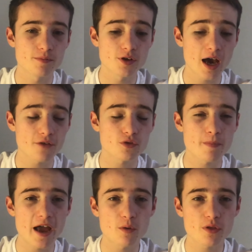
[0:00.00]
you have to
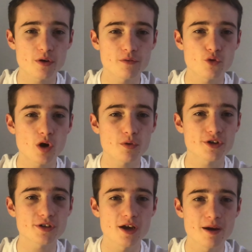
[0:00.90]
buy it within a few
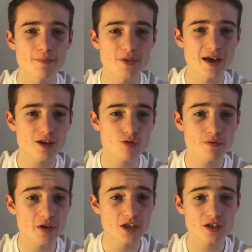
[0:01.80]
hours, but that's
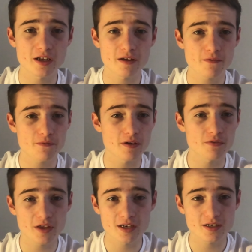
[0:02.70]
refreshed like
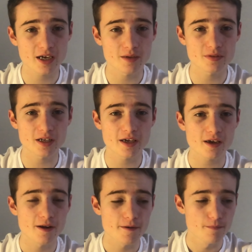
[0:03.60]
15 times. Like,
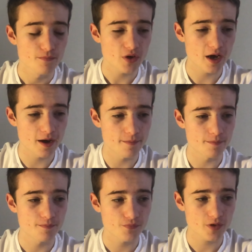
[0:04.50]

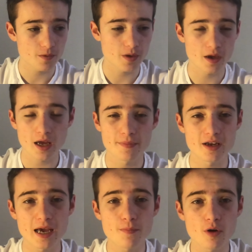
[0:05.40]

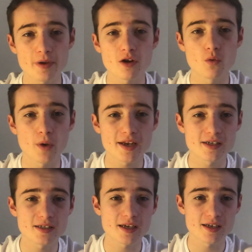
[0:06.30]
I bought mine on
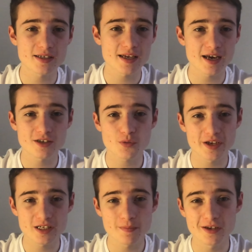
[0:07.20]
Wednesday, and it said I had
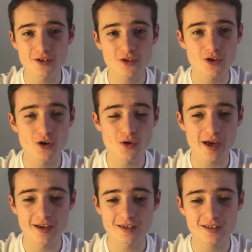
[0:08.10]
20 minutes to go,
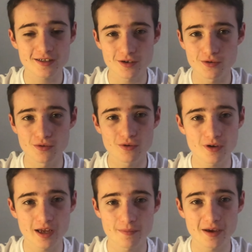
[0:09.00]
and it's still,
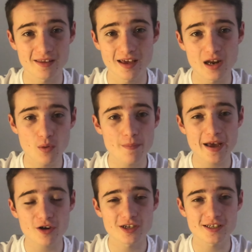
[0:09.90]
and then I went
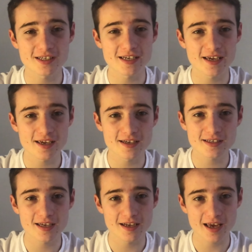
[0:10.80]
back on it today, and it
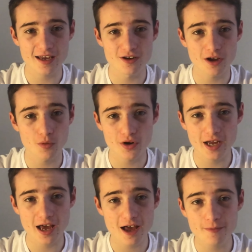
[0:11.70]
said it had an hour and a
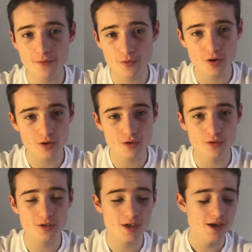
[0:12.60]
half before it goes.